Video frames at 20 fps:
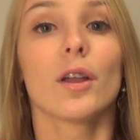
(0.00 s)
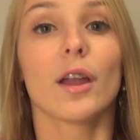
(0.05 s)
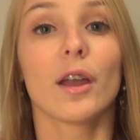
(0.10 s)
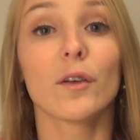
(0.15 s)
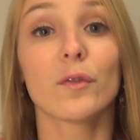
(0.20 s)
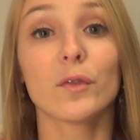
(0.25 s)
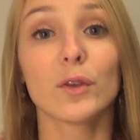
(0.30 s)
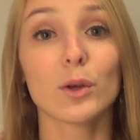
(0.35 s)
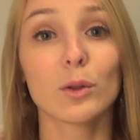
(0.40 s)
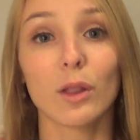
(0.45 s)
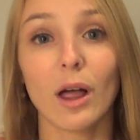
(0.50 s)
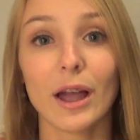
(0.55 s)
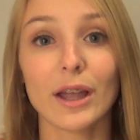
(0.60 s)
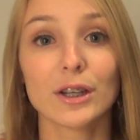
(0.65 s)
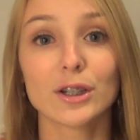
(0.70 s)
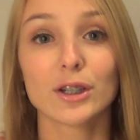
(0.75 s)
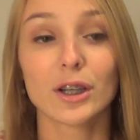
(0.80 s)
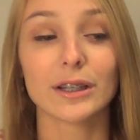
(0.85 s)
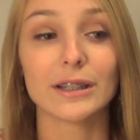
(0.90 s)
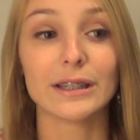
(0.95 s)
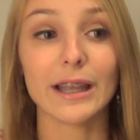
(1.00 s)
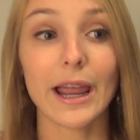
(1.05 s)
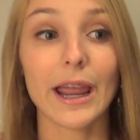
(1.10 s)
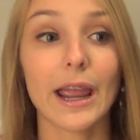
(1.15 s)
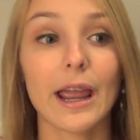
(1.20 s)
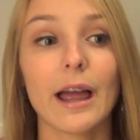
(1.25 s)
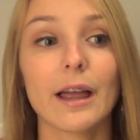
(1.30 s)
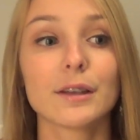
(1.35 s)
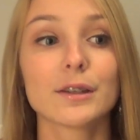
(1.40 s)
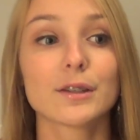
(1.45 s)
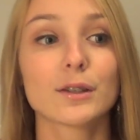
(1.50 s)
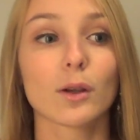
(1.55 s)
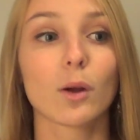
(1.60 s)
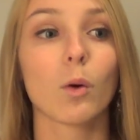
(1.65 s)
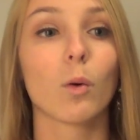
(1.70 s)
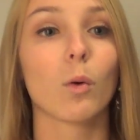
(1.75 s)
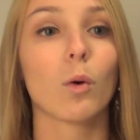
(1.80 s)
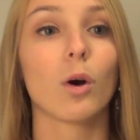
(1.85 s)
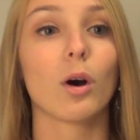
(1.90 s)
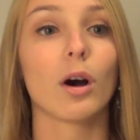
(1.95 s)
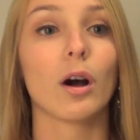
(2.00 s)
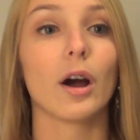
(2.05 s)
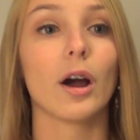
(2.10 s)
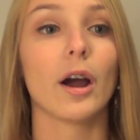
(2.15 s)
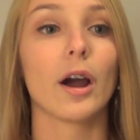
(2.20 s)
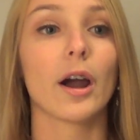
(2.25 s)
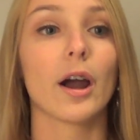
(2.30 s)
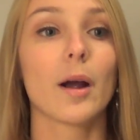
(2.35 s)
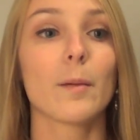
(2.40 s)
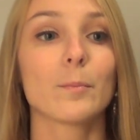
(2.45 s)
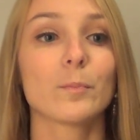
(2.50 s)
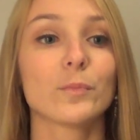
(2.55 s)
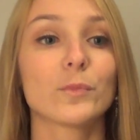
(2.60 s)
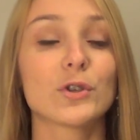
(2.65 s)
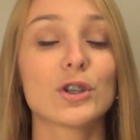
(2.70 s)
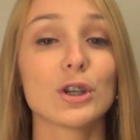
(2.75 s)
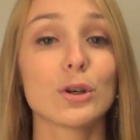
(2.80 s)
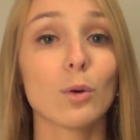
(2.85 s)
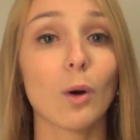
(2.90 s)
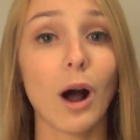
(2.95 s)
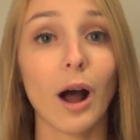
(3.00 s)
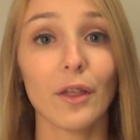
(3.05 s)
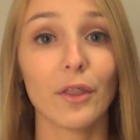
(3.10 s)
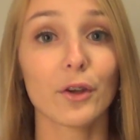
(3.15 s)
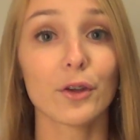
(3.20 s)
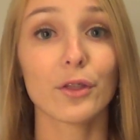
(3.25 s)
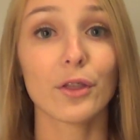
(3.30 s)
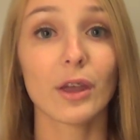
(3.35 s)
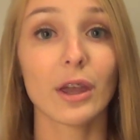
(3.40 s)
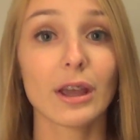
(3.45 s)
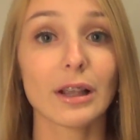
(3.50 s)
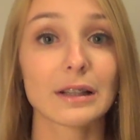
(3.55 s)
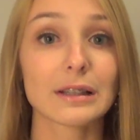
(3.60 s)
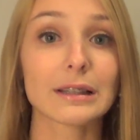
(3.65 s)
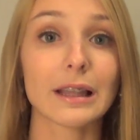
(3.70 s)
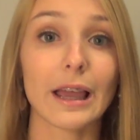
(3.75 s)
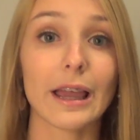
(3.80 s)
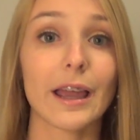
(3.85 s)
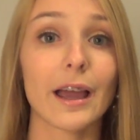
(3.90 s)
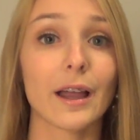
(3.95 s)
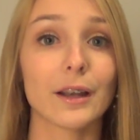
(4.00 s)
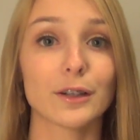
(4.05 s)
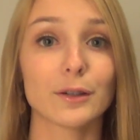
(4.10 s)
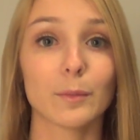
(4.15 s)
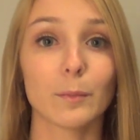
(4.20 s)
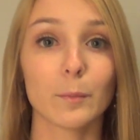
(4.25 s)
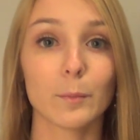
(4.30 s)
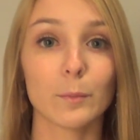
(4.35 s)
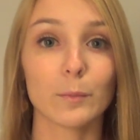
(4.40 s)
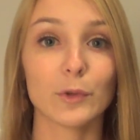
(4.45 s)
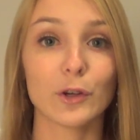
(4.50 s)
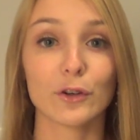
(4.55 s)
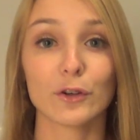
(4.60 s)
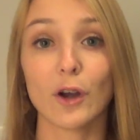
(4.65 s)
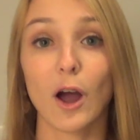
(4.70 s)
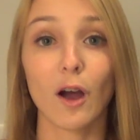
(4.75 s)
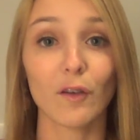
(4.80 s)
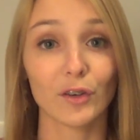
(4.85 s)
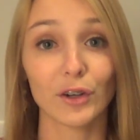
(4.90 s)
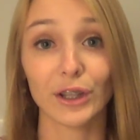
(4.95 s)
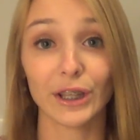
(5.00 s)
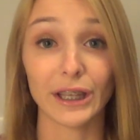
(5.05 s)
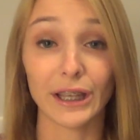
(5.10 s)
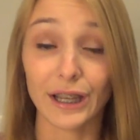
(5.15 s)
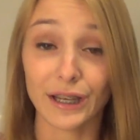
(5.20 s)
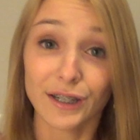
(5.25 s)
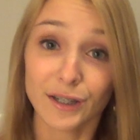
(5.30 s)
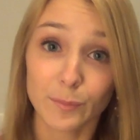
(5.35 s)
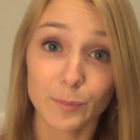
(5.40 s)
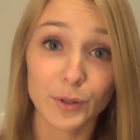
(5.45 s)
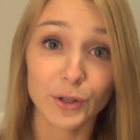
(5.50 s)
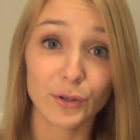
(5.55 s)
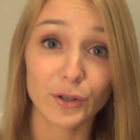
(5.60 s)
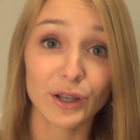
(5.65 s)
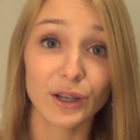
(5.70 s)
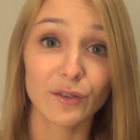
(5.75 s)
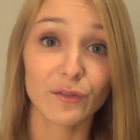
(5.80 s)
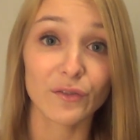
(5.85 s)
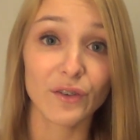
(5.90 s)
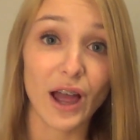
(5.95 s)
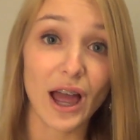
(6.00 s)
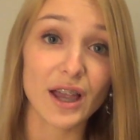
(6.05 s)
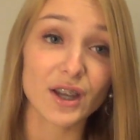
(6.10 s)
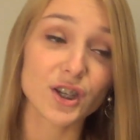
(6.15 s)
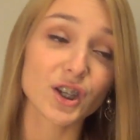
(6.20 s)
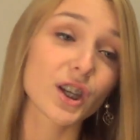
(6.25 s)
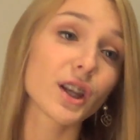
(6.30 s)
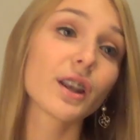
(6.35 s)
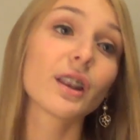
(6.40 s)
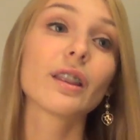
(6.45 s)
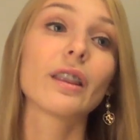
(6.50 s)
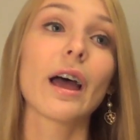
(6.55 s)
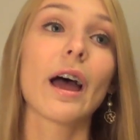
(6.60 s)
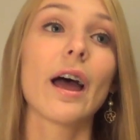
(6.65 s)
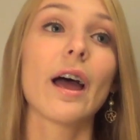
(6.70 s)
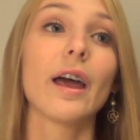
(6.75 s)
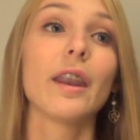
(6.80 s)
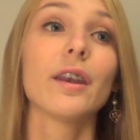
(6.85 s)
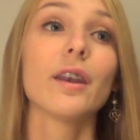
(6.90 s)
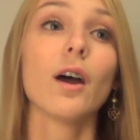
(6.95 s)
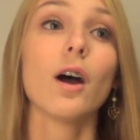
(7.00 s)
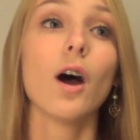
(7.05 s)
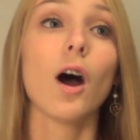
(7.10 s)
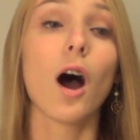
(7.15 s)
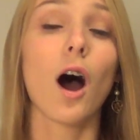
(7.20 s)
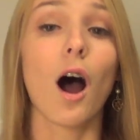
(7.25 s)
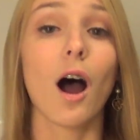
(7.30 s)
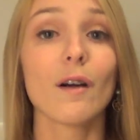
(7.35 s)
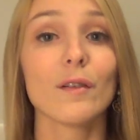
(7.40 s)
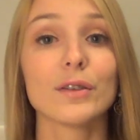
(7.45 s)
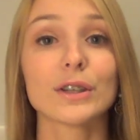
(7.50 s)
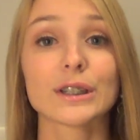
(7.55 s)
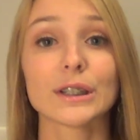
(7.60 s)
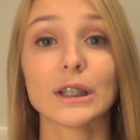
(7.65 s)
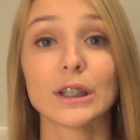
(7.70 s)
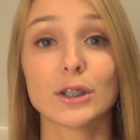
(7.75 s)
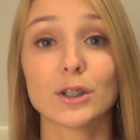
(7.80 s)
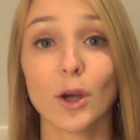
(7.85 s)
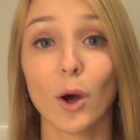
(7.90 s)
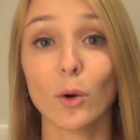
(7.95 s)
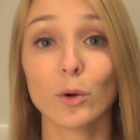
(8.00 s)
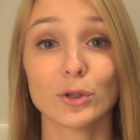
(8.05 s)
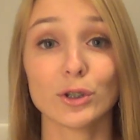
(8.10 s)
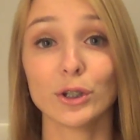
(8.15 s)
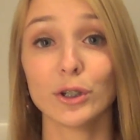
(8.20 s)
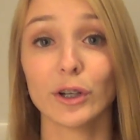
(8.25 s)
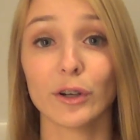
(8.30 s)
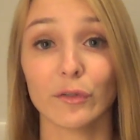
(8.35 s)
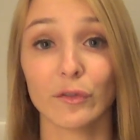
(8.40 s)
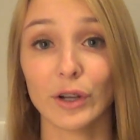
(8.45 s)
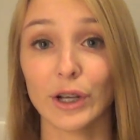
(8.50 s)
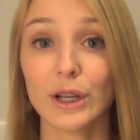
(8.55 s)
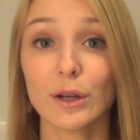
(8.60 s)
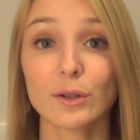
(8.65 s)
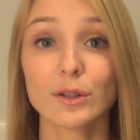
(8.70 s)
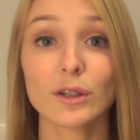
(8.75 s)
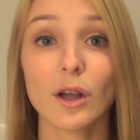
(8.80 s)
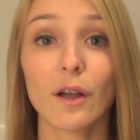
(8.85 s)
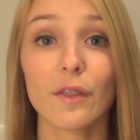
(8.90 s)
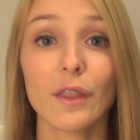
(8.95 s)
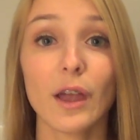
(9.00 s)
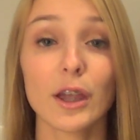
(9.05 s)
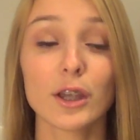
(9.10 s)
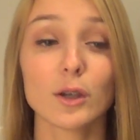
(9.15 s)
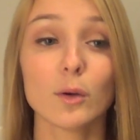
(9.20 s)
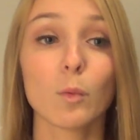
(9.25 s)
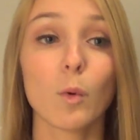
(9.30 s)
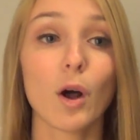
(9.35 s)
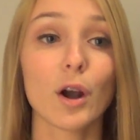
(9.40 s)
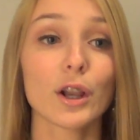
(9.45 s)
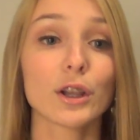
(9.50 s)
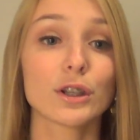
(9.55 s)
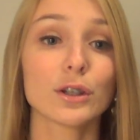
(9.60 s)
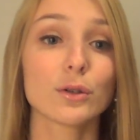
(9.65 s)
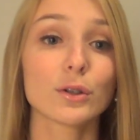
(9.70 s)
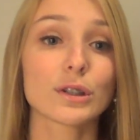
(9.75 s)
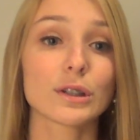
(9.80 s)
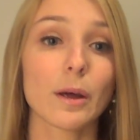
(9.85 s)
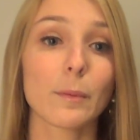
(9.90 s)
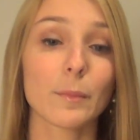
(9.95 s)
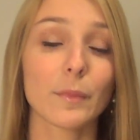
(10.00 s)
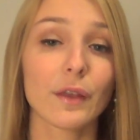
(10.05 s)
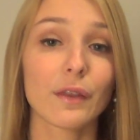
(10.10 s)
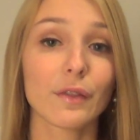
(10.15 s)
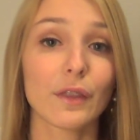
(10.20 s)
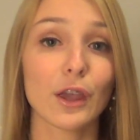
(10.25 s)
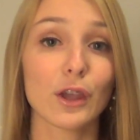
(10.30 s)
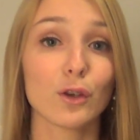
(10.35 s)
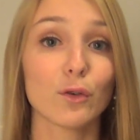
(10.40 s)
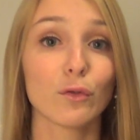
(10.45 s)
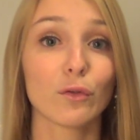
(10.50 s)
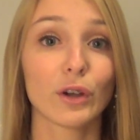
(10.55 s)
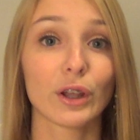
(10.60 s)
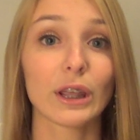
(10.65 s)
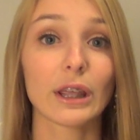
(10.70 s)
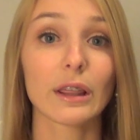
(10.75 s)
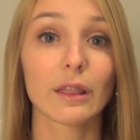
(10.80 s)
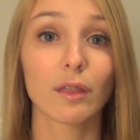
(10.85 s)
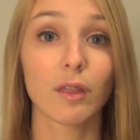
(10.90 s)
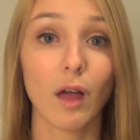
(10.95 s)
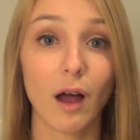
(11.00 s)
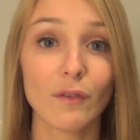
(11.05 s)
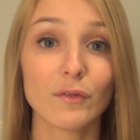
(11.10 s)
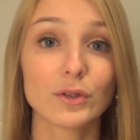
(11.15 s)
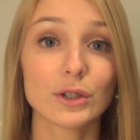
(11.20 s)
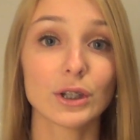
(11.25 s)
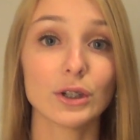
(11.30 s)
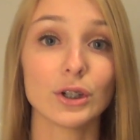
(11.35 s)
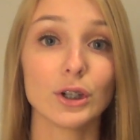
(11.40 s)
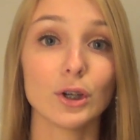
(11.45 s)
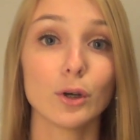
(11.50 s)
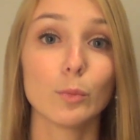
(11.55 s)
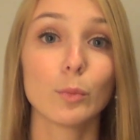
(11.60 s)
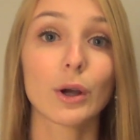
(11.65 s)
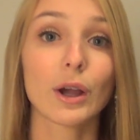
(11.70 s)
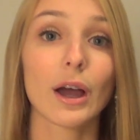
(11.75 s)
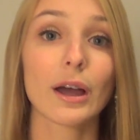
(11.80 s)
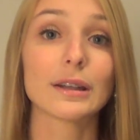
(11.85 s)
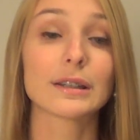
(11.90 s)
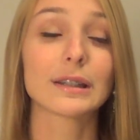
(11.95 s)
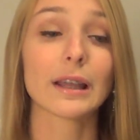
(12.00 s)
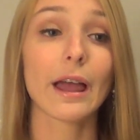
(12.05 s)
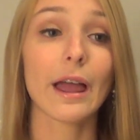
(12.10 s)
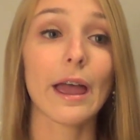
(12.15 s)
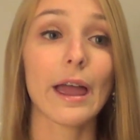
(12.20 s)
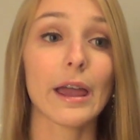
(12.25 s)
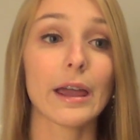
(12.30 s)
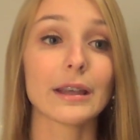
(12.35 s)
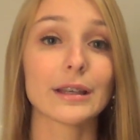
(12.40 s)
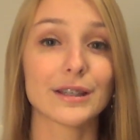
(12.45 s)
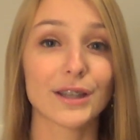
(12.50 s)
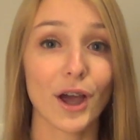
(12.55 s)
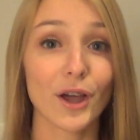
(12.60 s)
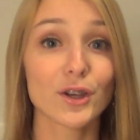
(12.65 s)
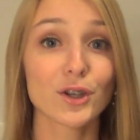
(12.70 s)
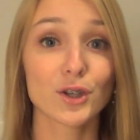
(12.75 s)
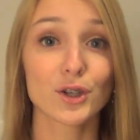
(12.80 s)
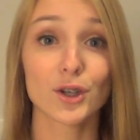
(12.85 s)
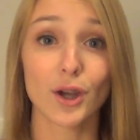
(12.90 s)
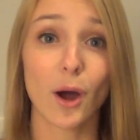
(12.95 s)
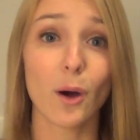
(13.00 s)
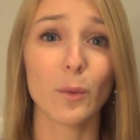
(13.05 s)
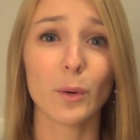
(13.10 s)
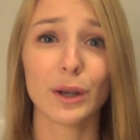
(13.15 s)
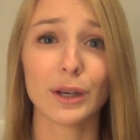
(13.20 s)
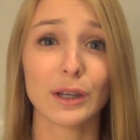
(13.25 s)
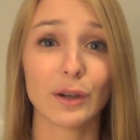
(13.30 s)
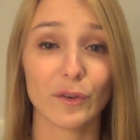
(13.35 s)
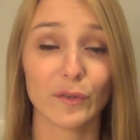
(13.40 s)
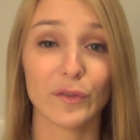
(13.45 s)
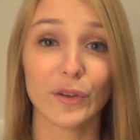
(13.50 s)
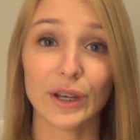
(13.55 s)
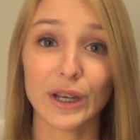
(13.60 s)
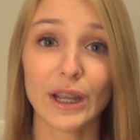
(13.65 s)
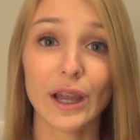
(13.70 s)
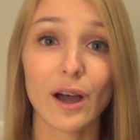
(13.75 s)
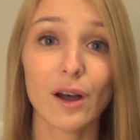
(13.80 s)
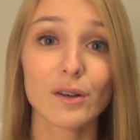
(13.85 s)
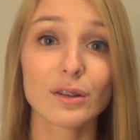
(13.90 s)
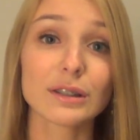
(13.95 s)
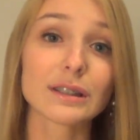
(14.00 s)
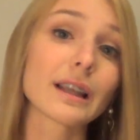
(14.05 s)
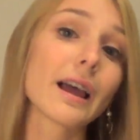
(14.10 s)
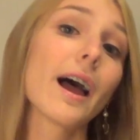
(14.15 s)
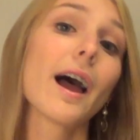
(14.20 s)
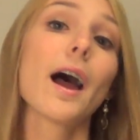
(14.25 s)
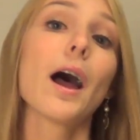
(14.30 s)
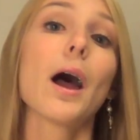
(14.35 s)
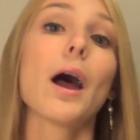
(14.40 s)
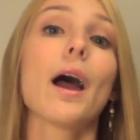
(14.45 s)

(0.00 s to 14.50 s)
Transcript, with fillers: if you like to dance or do other things and you're not really into beauty and fashion, then obviously don't do your videos on that. You want to do something that you really love to do because it does show in your videos.